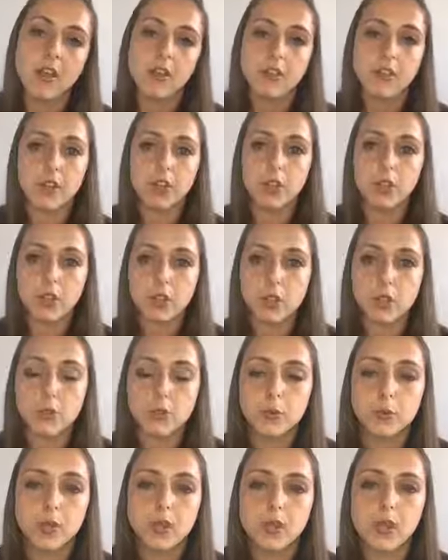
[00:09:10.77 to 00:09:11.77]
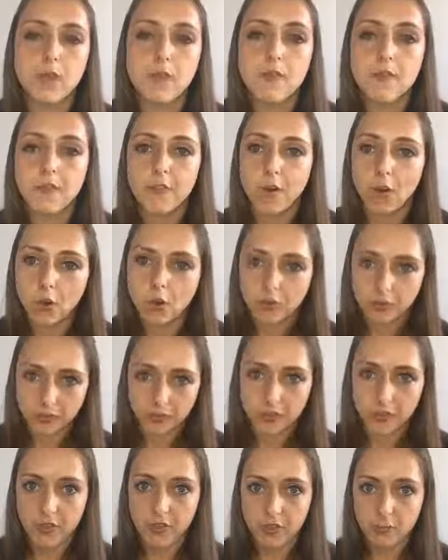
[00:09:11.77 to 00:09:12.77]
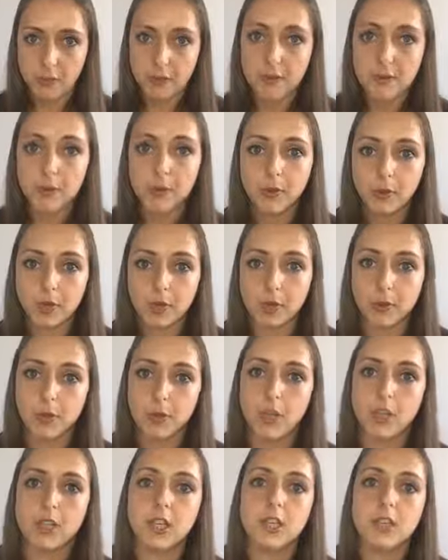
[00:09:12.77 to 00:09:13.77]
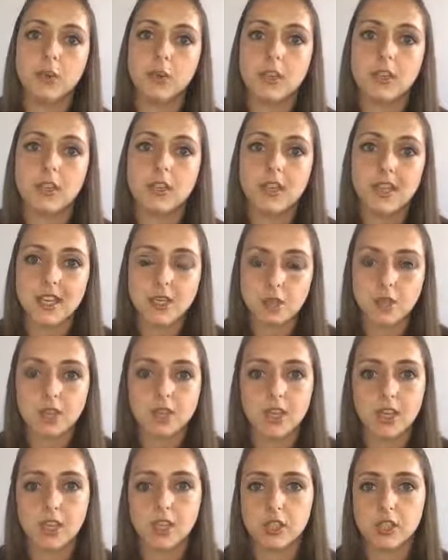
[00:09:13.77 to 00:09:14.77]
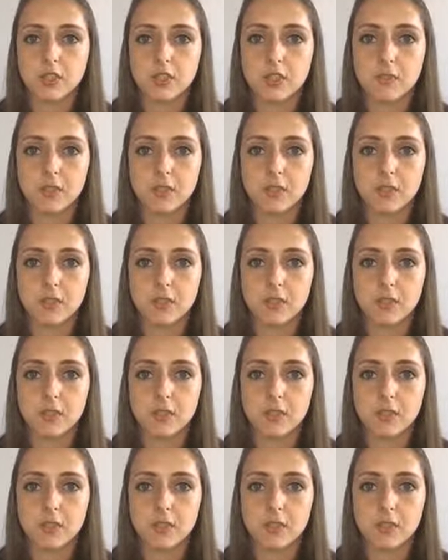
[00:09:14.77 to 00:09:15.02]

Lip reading: that you involve the people that you're working with in your sessions,